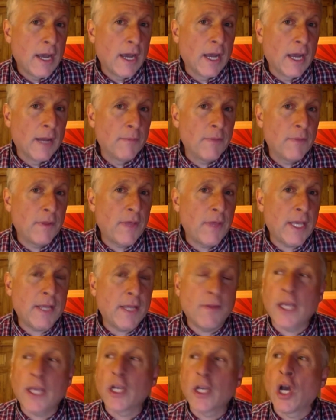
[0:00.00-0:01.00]

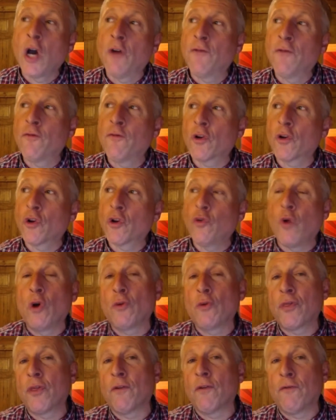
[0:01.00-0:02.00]
They call for,
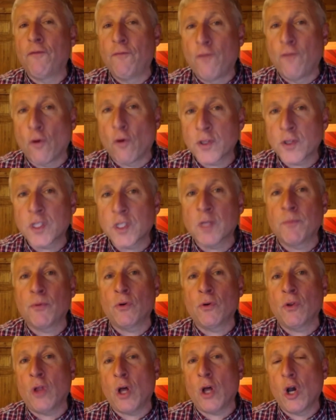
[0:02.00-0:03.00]
quote, the
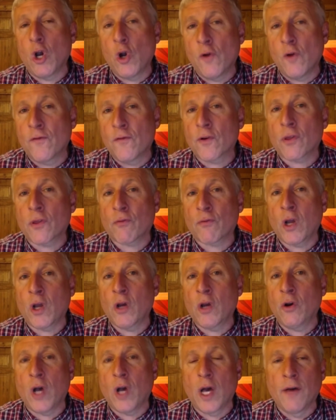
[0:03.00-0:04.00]
forcible
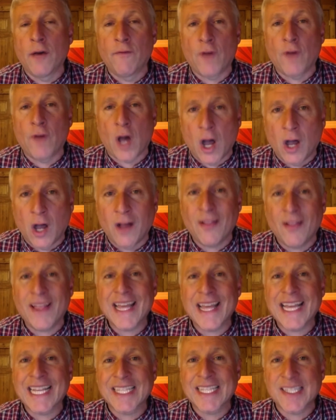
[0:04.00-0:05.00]
overthrow of all
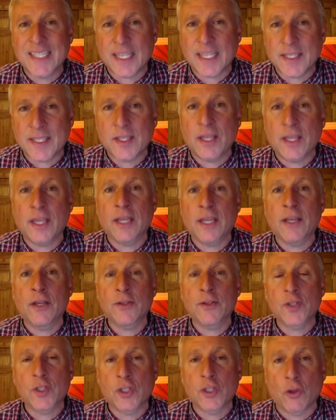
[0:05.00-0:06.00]
existing
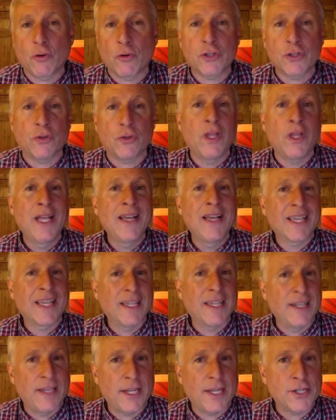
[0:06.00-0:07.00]
social
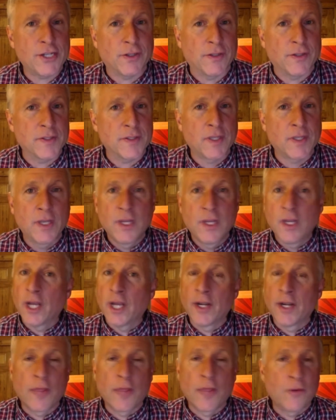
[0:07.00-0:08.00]
conditions.
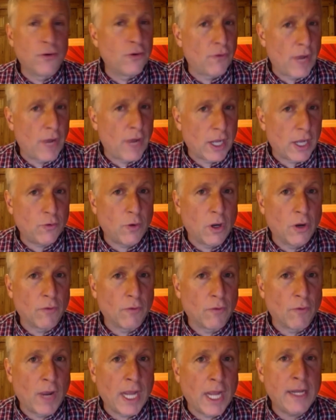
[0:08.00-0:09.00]
Another direct
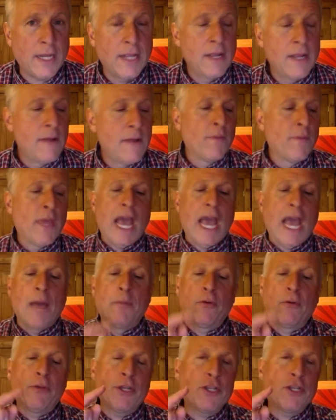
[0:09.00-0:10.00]
quote, right?
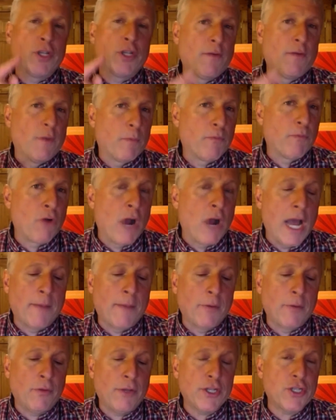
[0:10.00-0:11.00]
Abolition
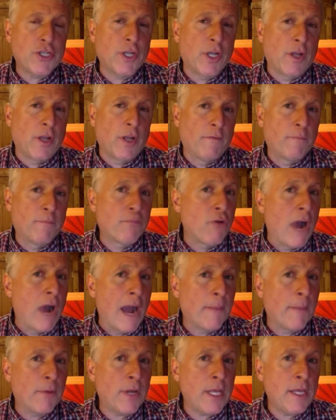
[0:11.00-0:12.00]
of
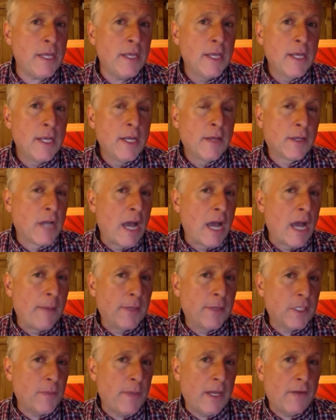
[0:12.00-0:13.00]
property.
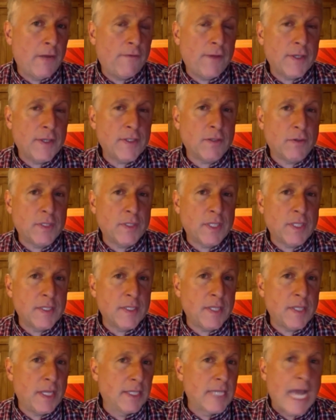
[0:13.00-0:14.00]
Communist Manifesto
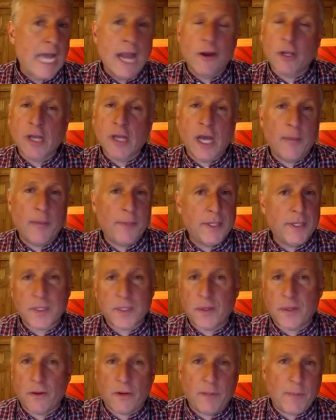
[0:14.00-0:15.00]
says the entire
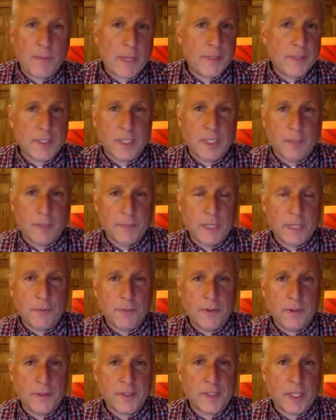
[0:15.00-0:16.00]
communist theory may be summed
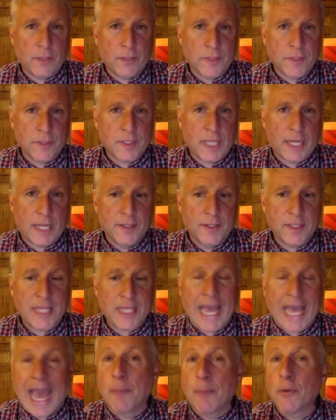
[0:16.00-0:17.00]
up in a single
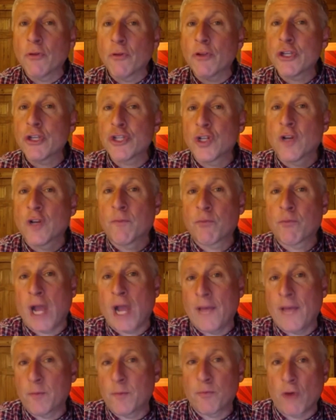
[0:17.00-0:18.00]
sentence: abolition of
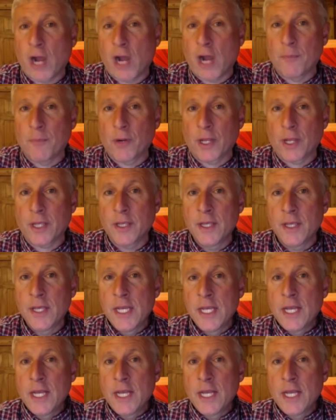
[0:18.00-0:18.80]
private property.